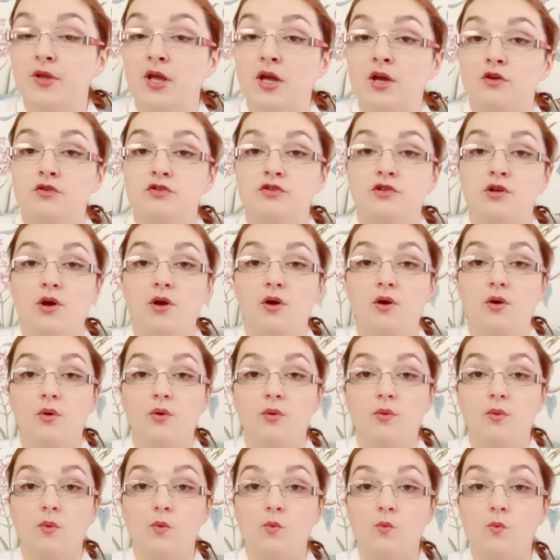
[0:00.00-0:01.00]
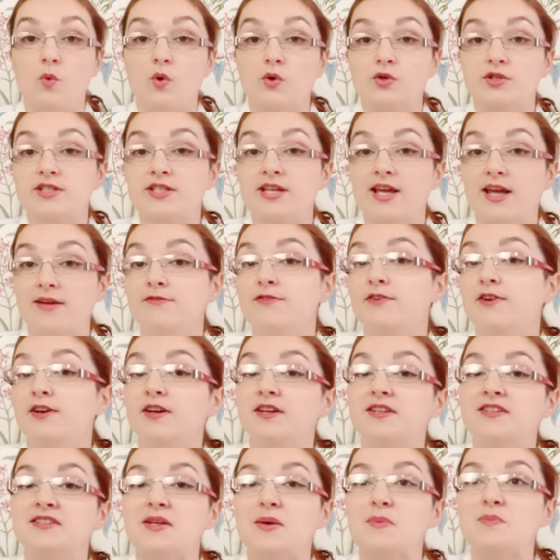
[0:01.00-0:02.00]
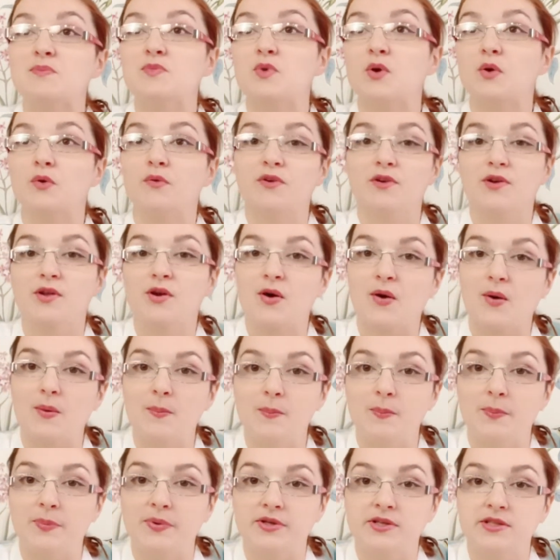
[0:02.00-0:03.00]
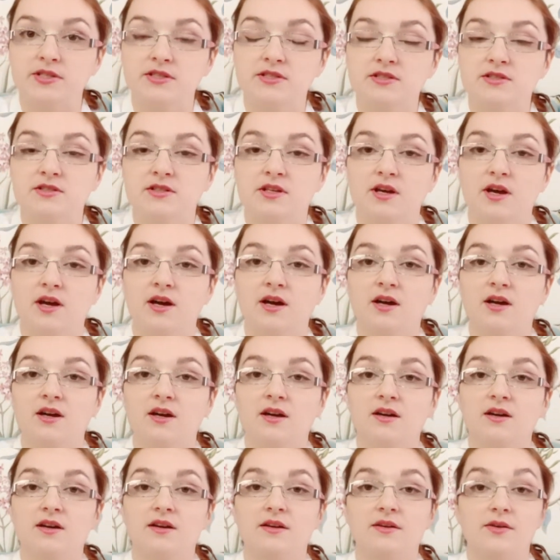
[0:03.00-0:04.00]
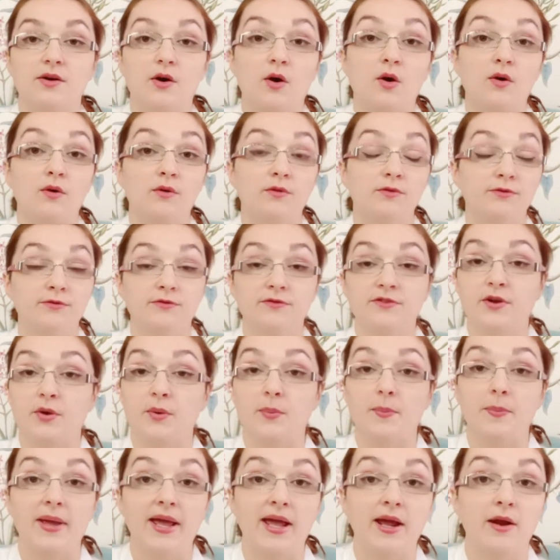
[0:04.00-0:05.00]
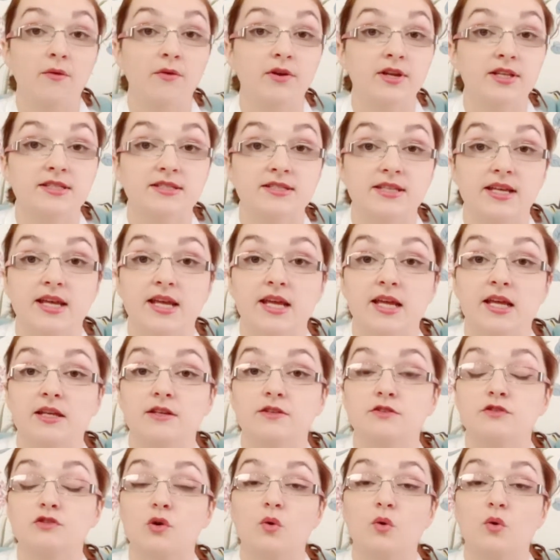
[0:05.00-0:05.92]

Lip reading: So whatever the moral compass of their parents is,